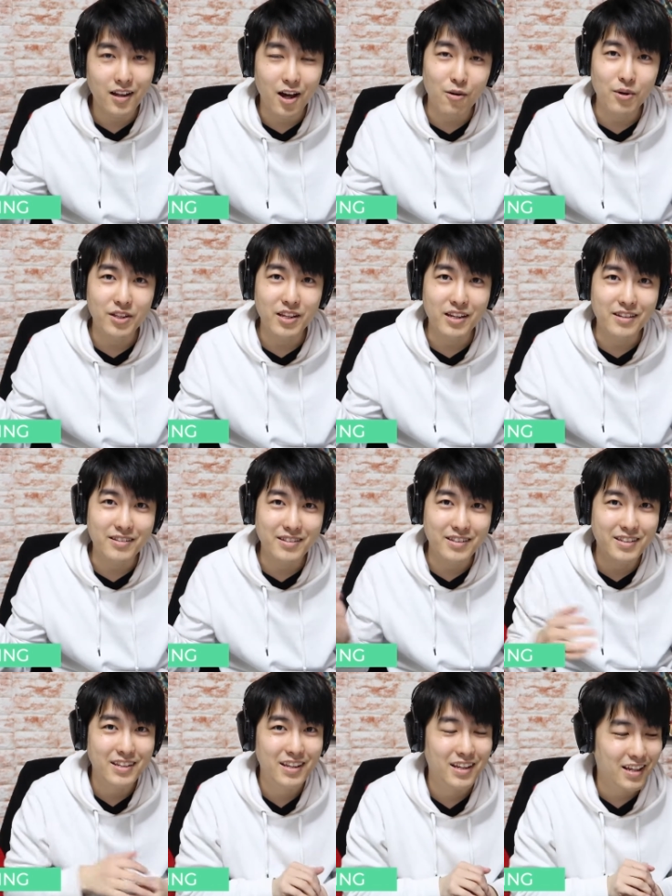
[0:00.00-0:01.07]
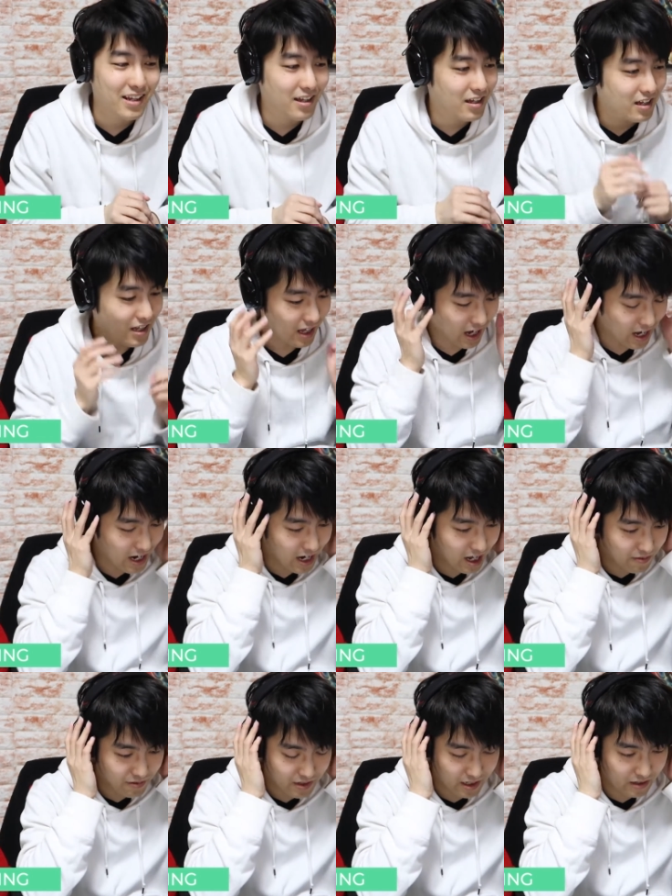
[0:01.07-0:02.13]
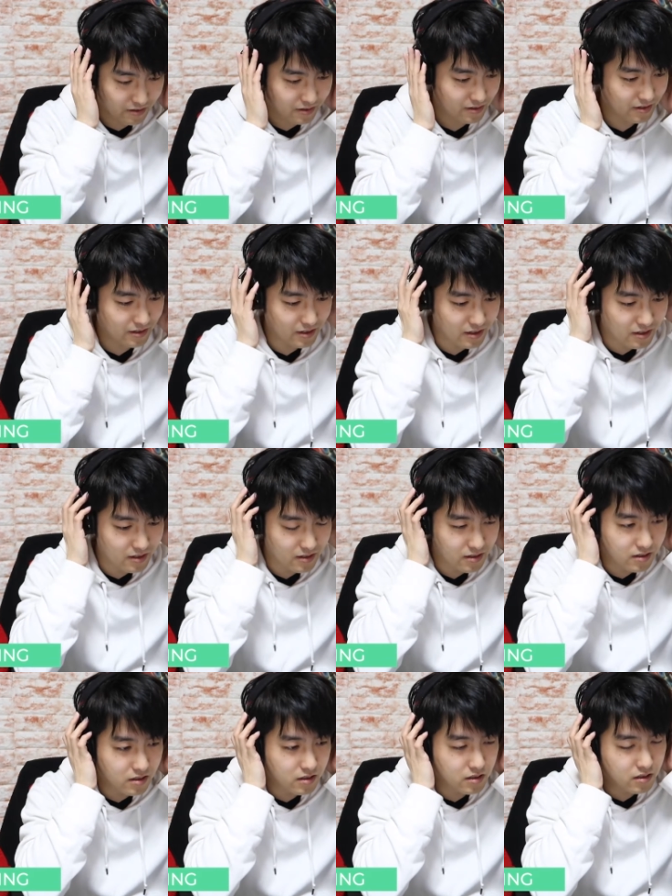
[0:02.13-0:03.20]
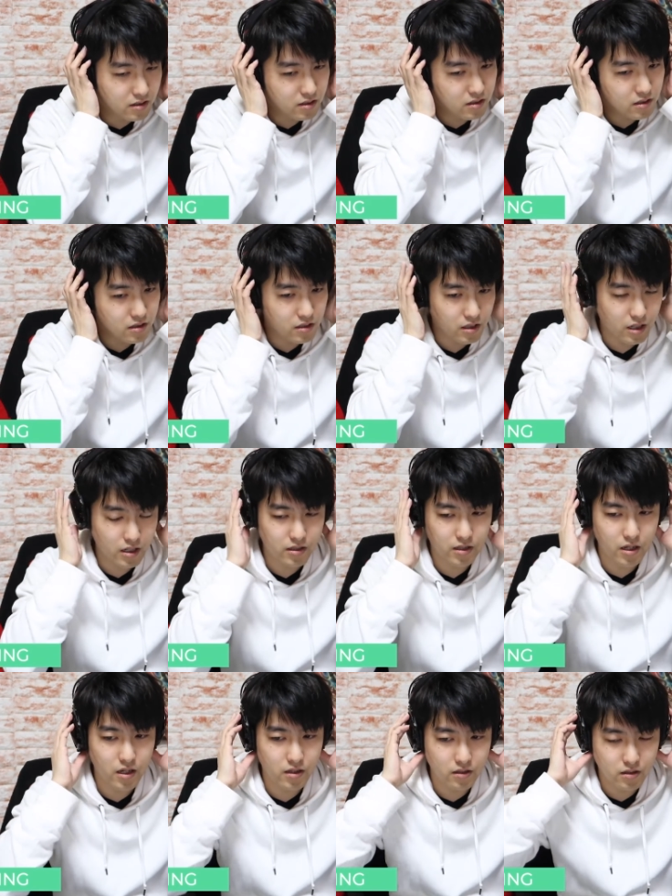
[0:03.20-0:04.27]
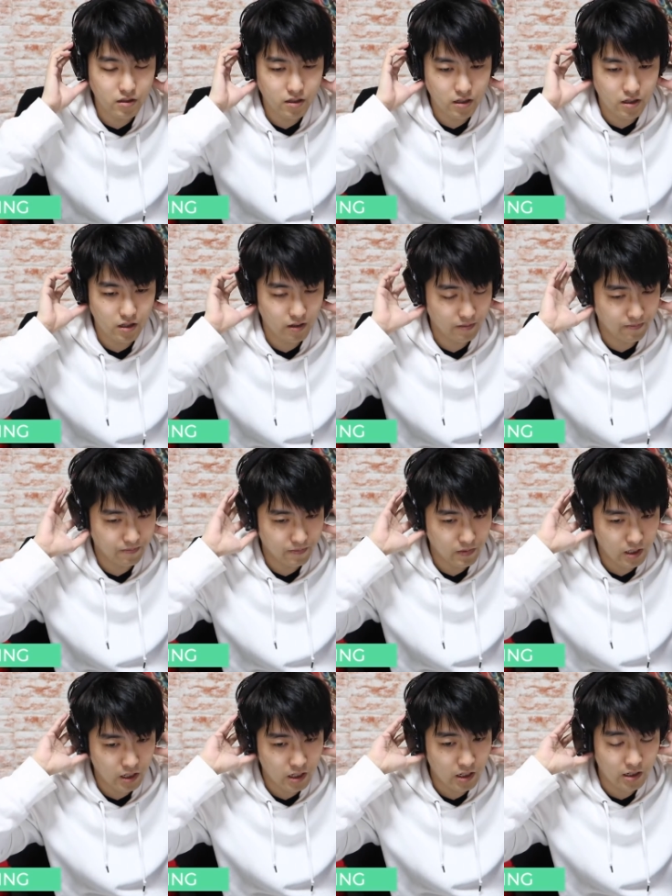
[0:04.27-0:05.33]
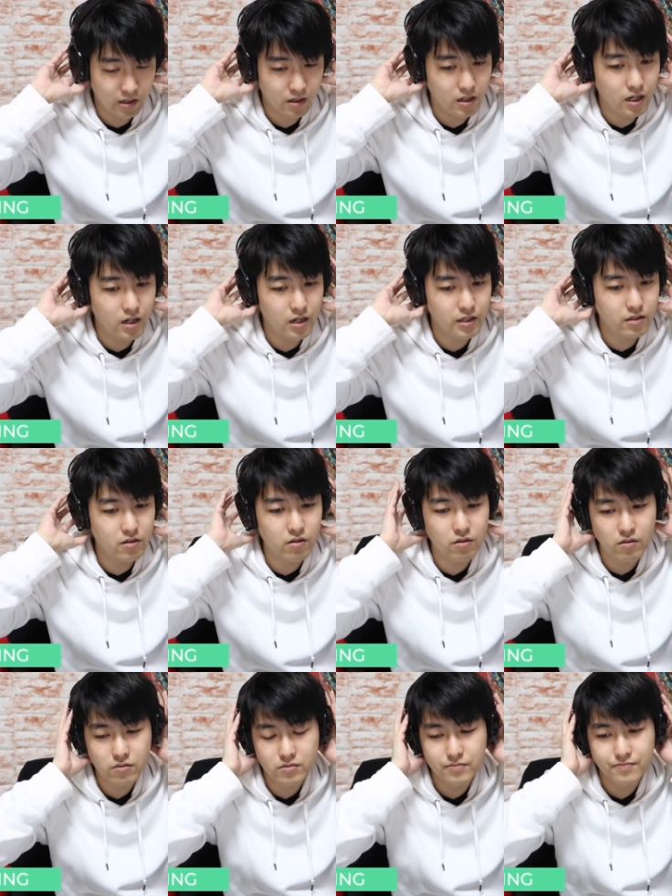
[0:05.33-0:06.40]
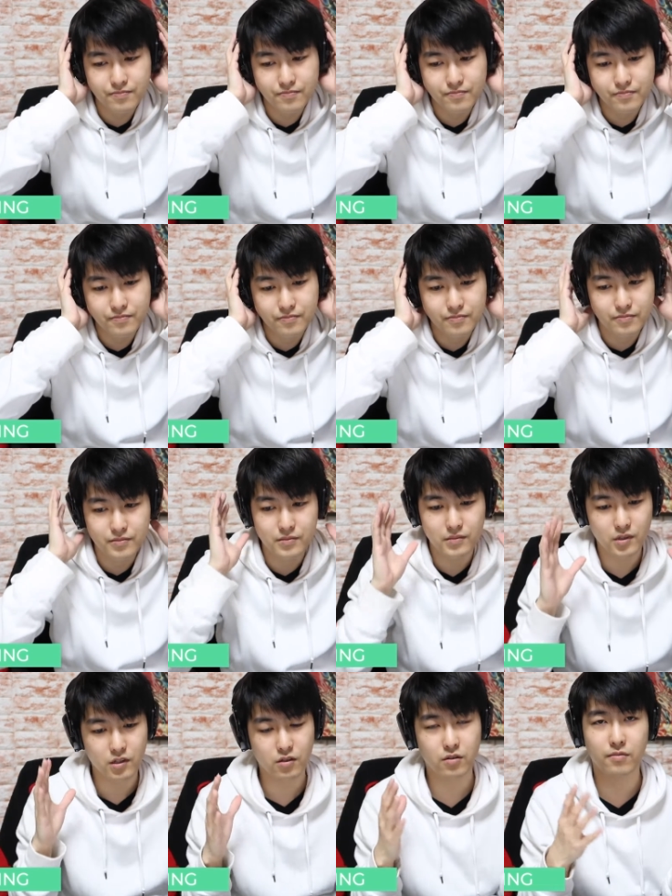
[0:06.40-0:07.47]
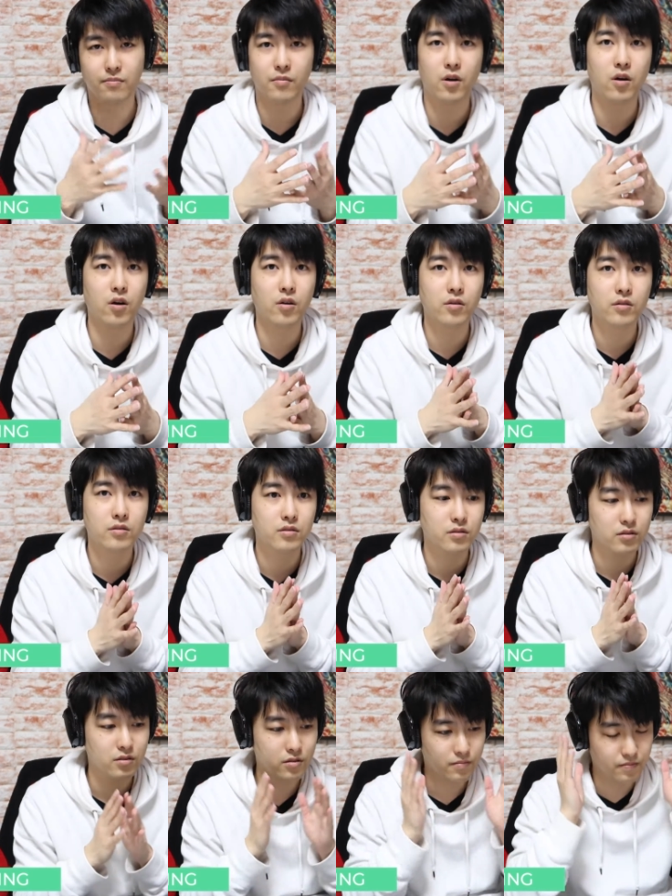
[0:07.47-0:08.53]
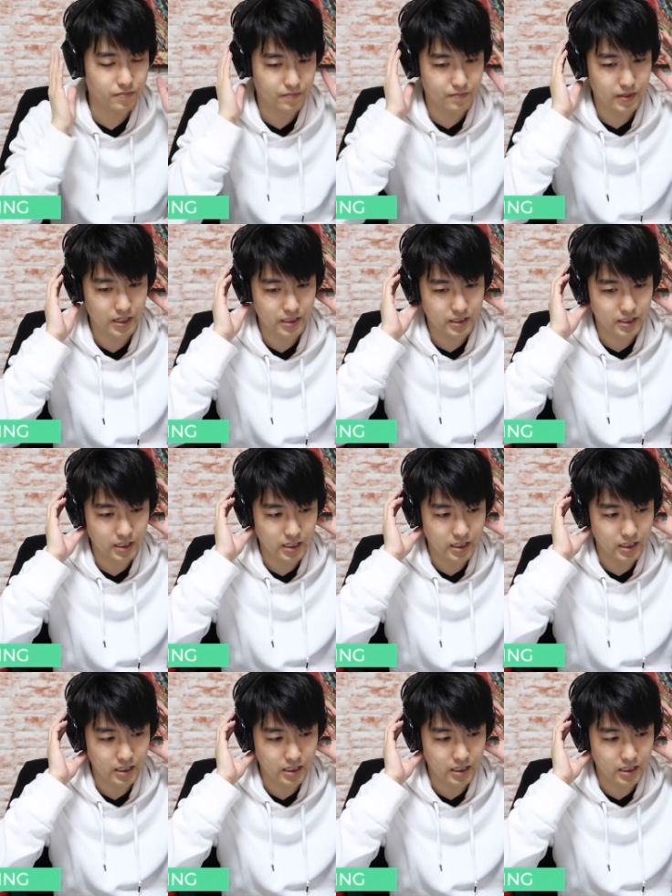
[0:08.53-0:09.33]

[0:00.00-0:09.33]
How about this? I love this. This is a little small, but